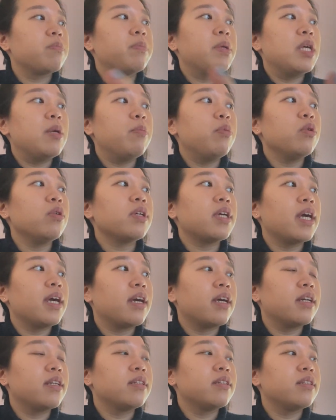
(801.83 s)
people
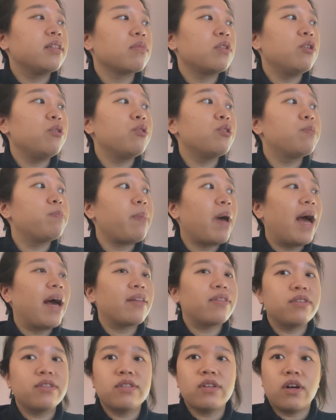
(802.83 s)
can use
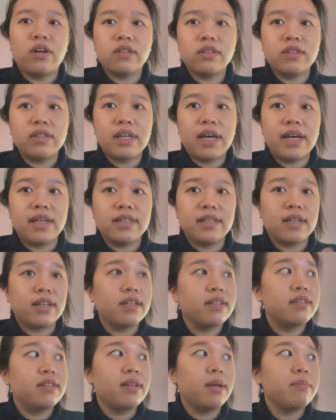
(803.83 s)
bath salts as like a
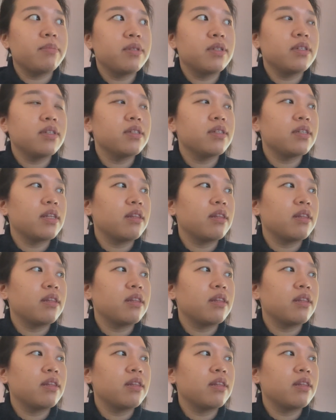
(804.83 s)
substance,